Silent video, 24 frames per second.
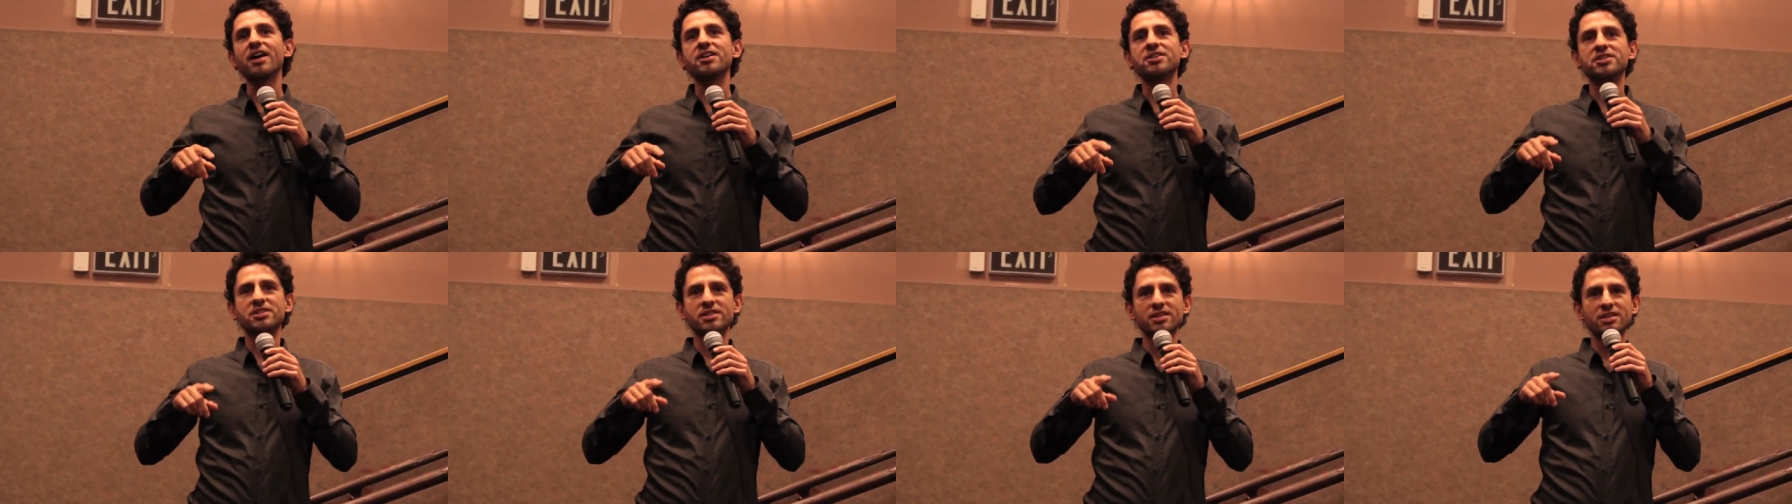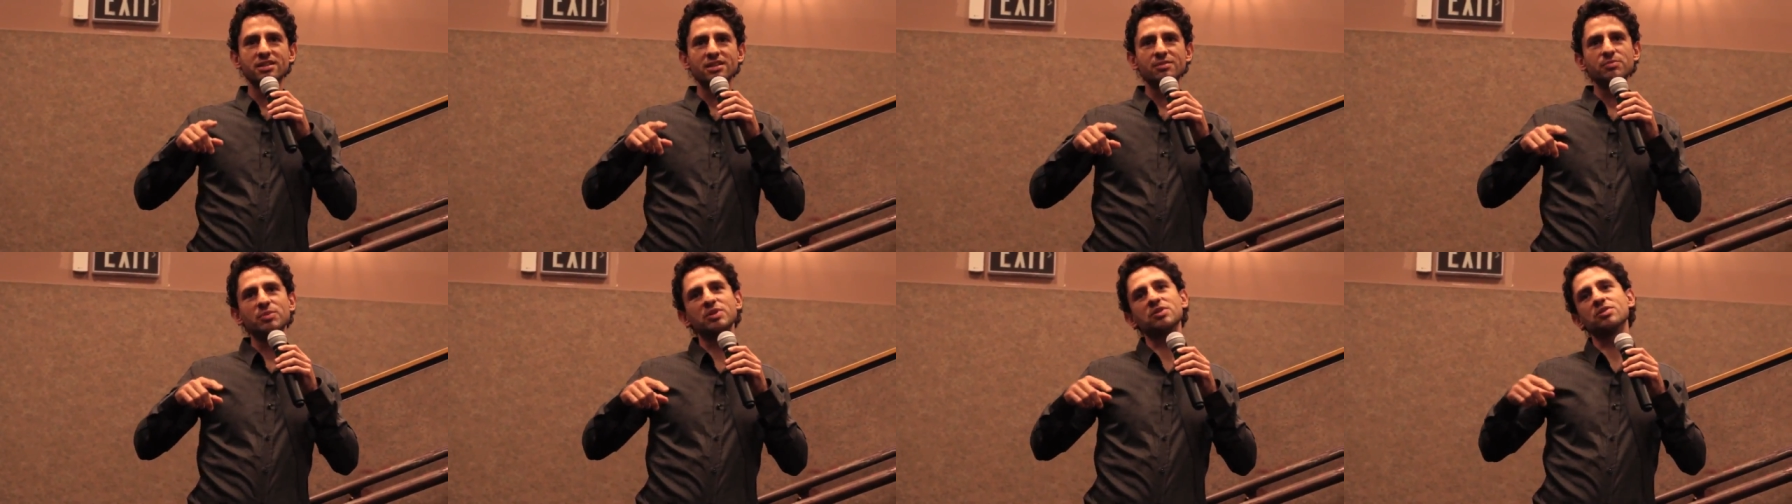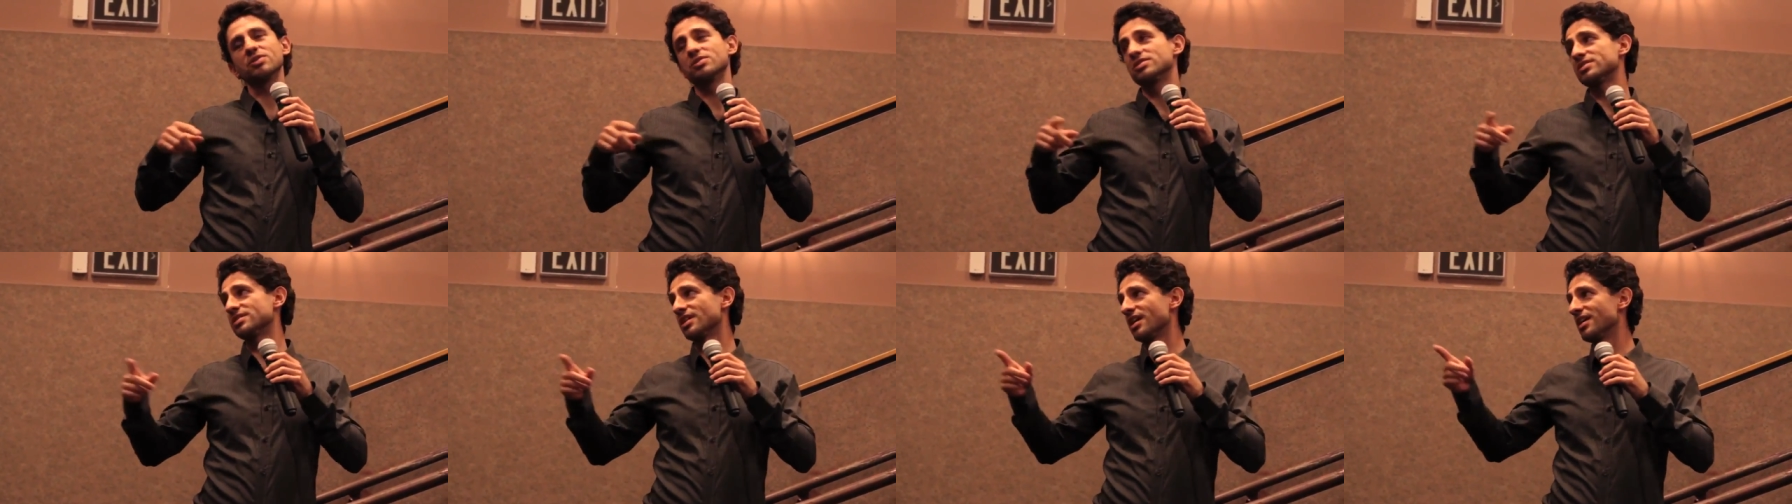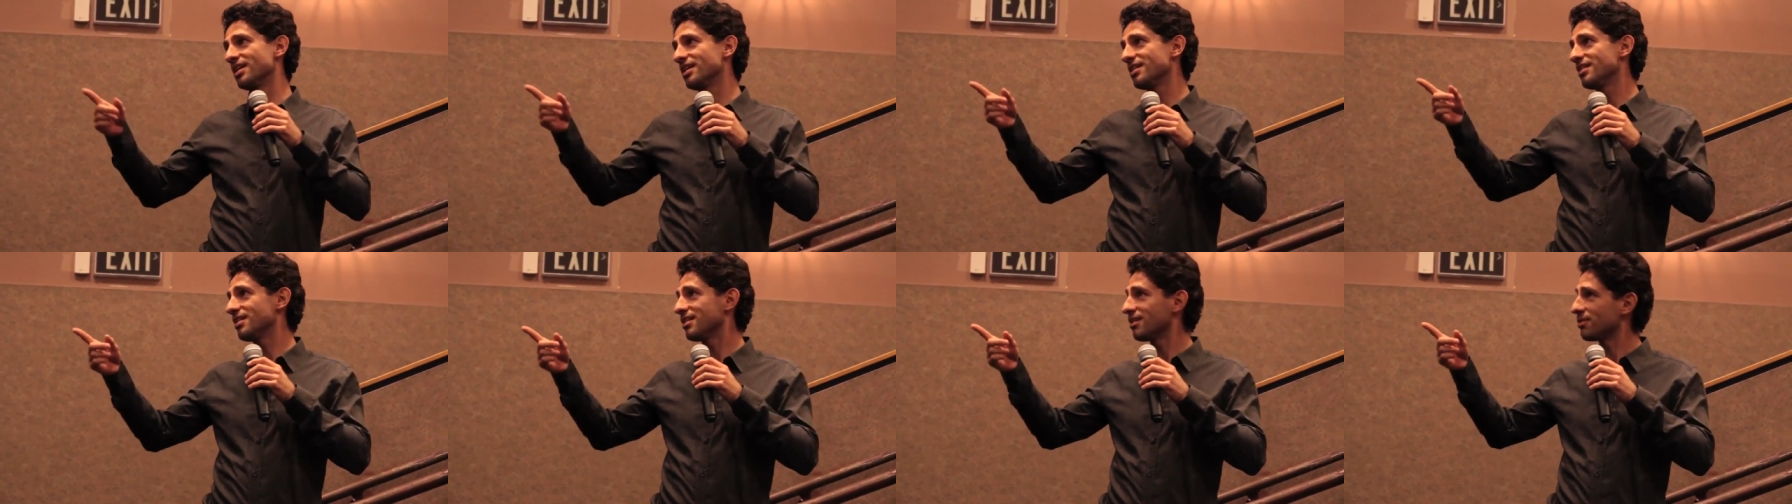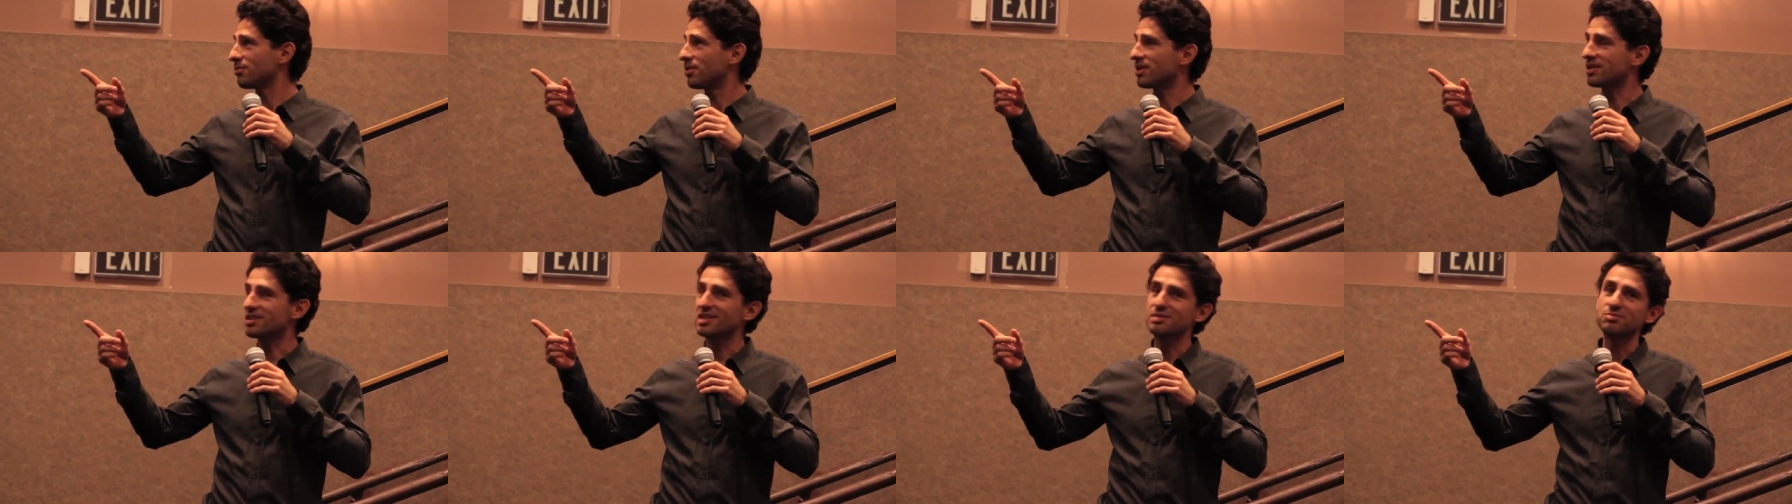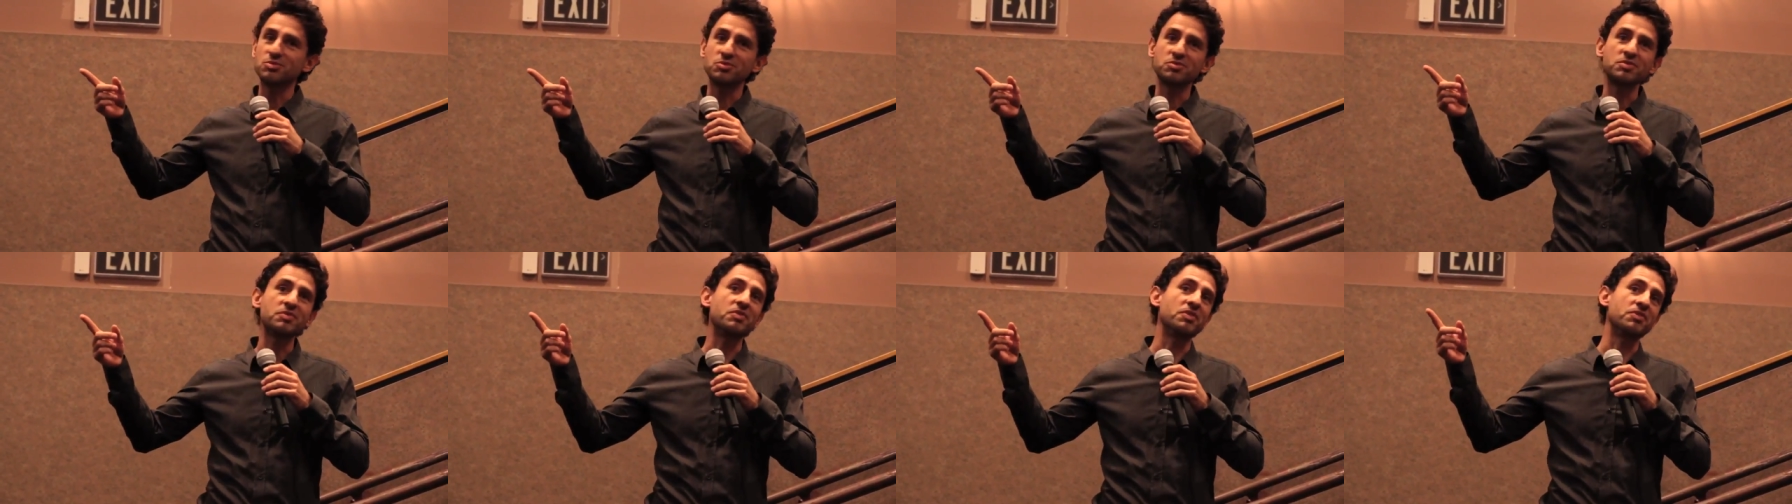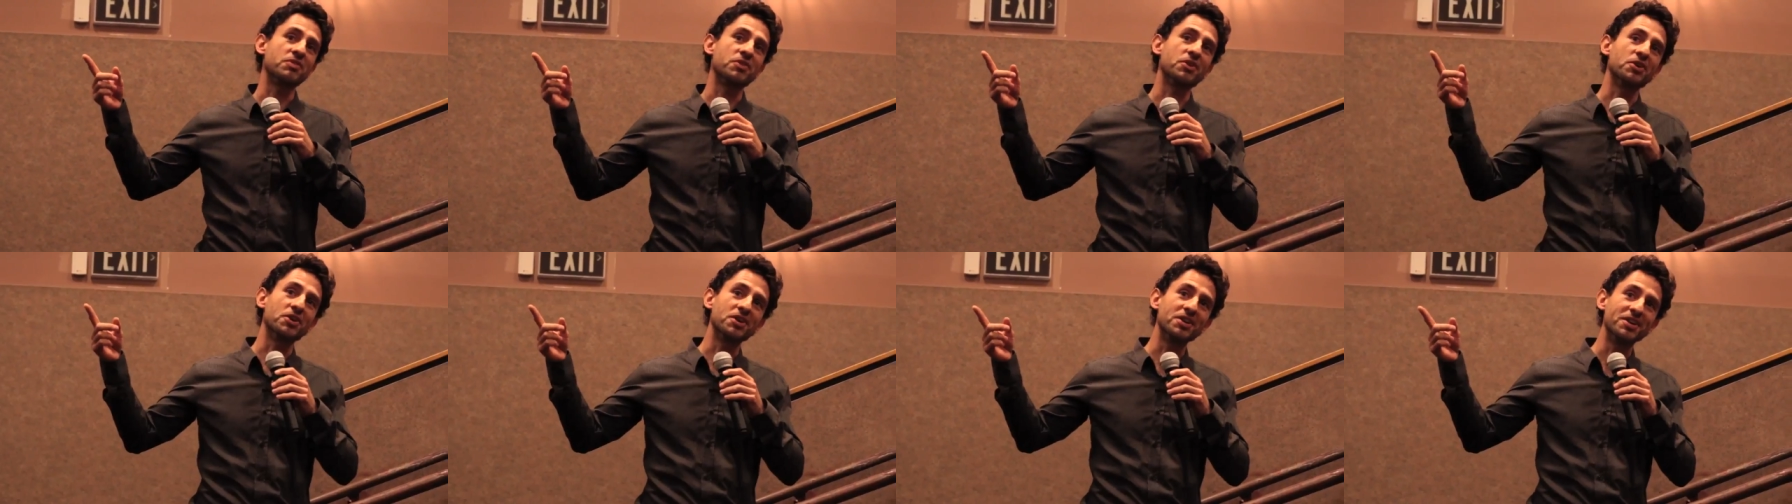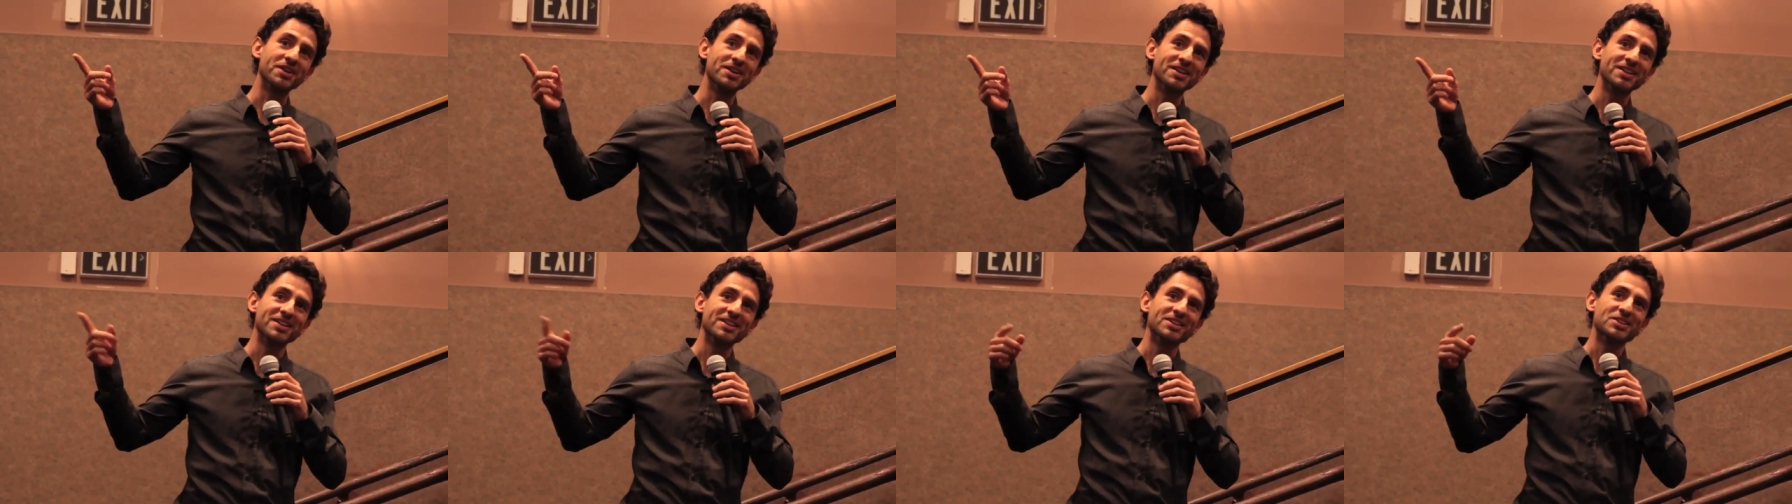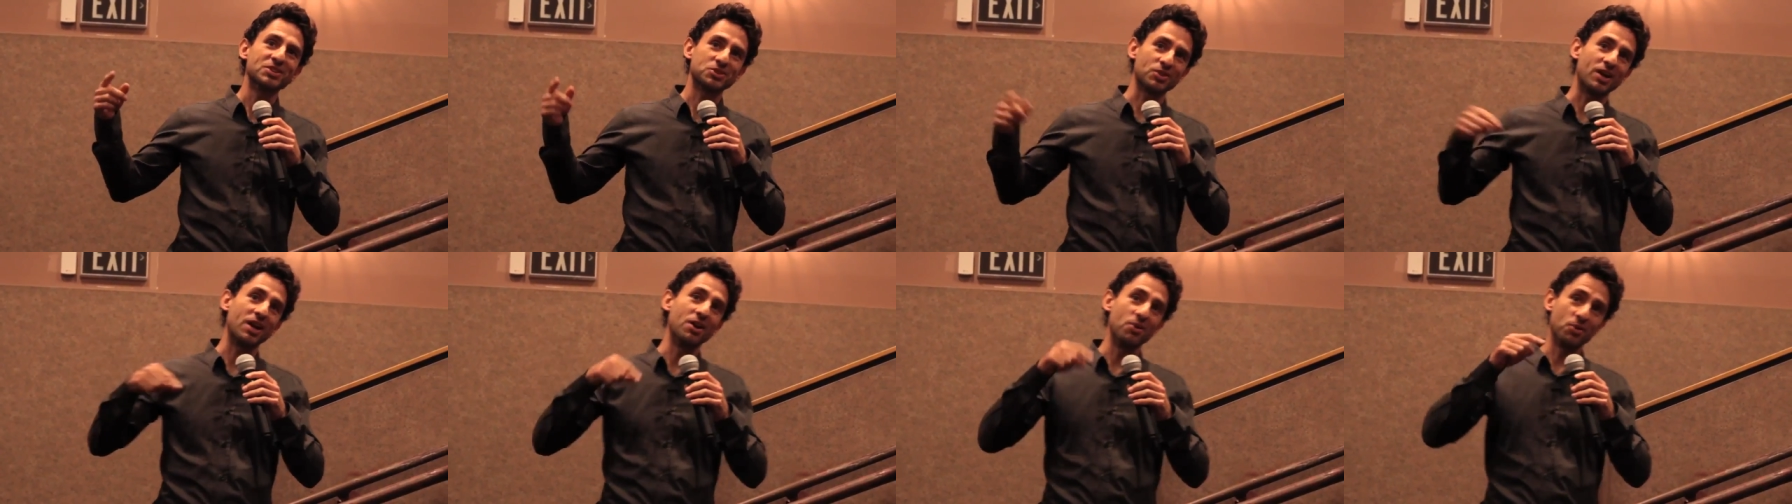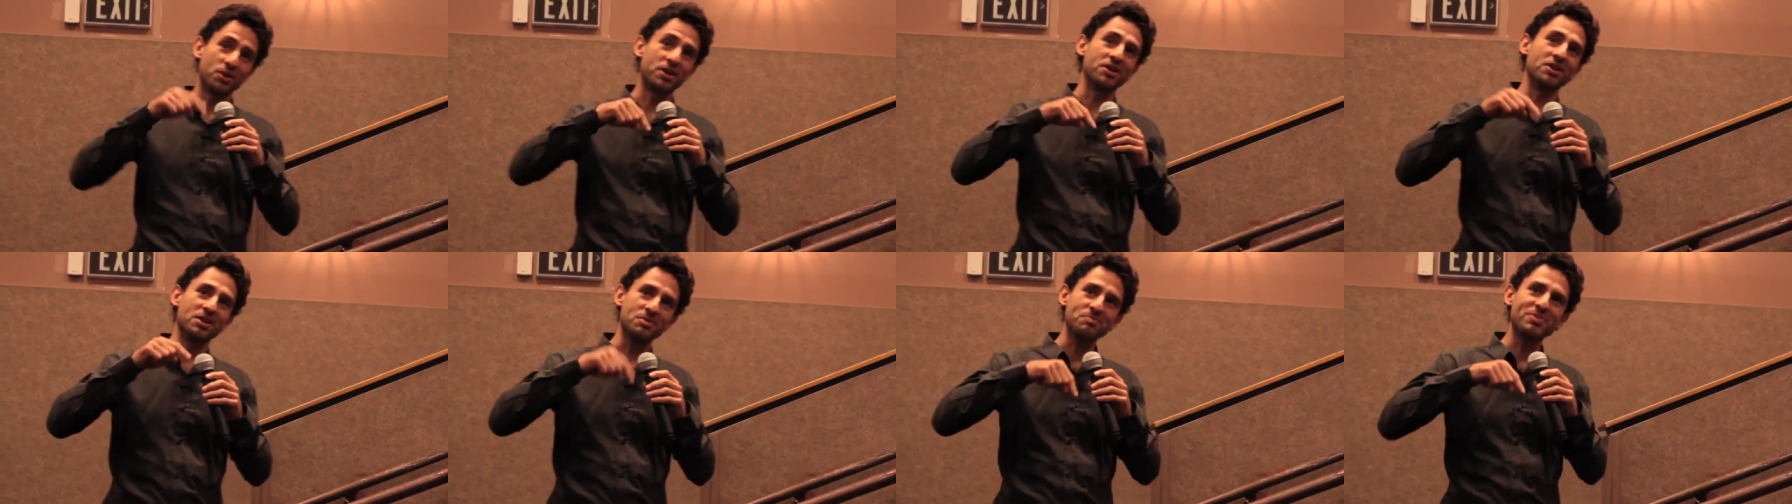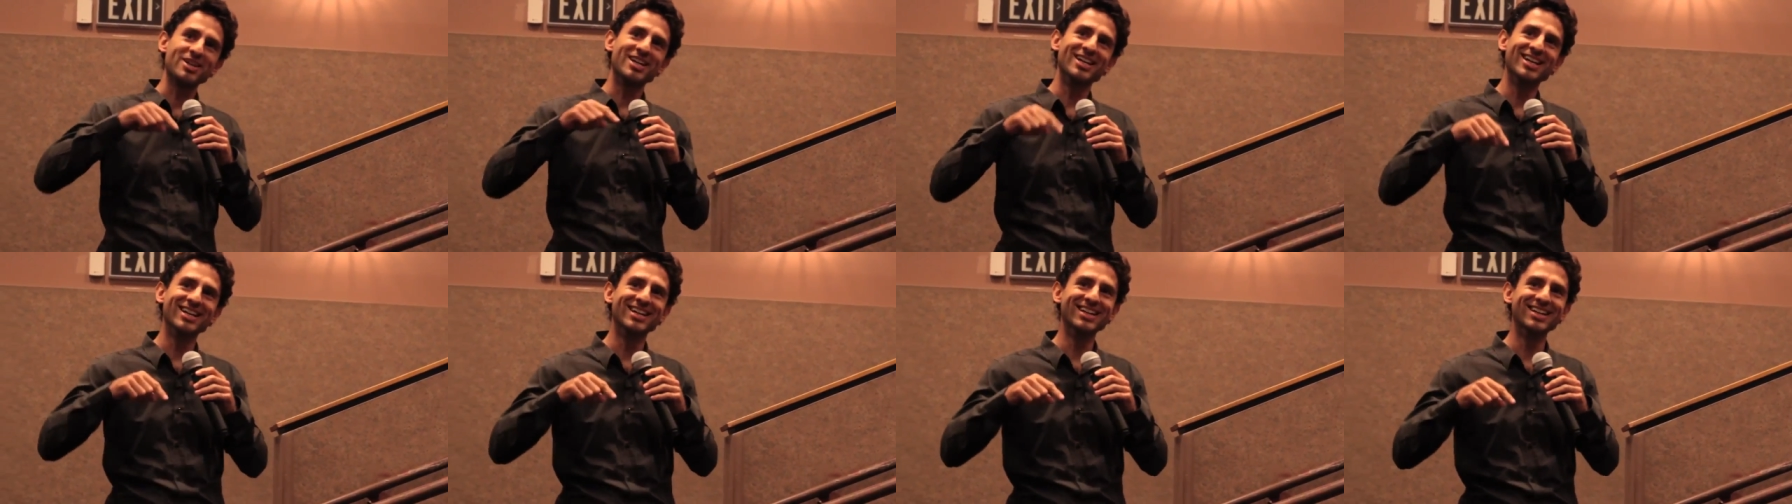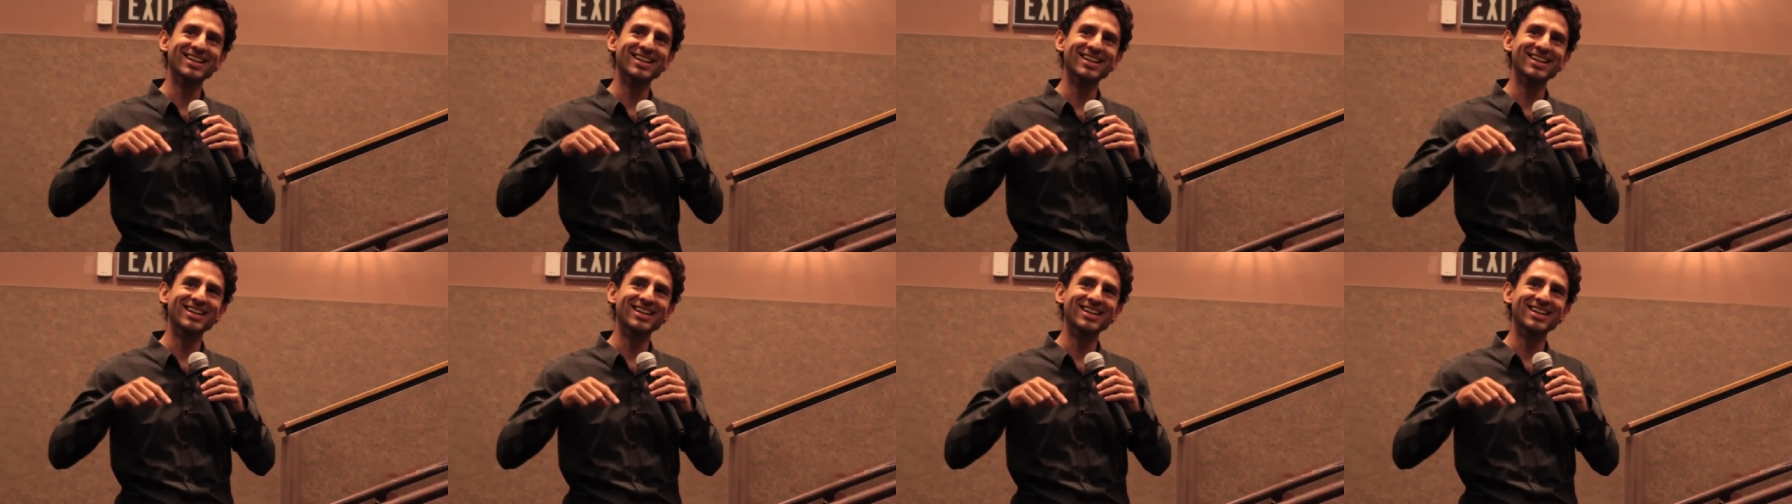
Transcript: I shit it because I watched the movie before, so I look it up.